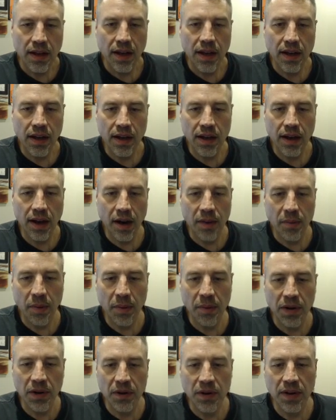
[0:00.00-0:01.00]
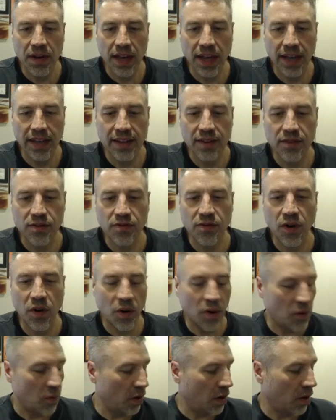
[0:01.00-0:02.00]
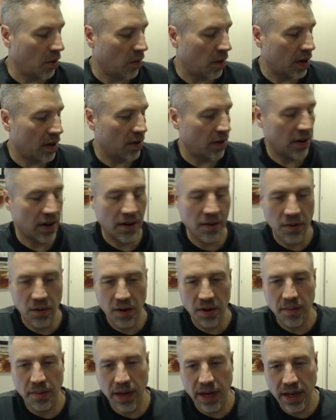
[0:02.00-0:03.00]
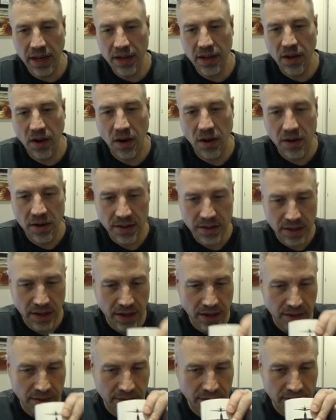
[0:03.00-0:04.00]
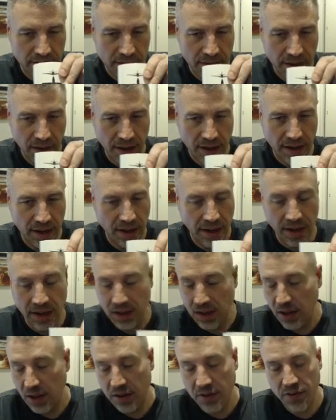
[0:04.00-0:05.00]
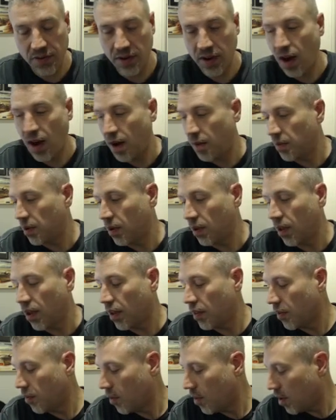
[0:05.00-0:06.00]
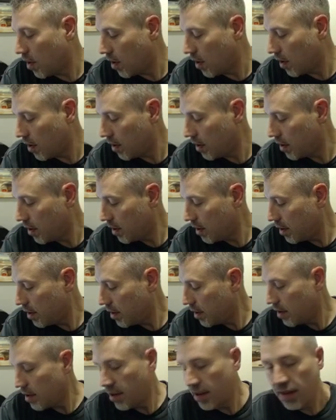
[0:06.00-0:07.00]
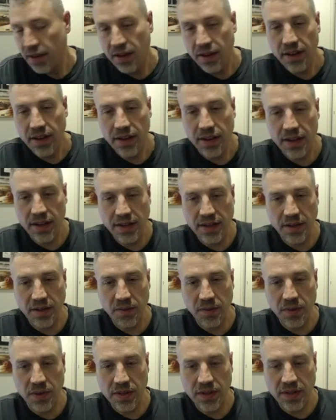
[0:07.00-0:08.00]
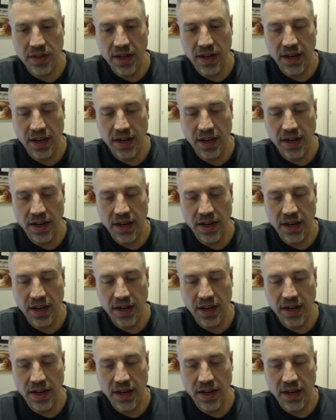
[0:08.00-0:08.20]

I remember doing like this photoreal rendering of one of my car designs, and it looked phenomenal on the wall because it was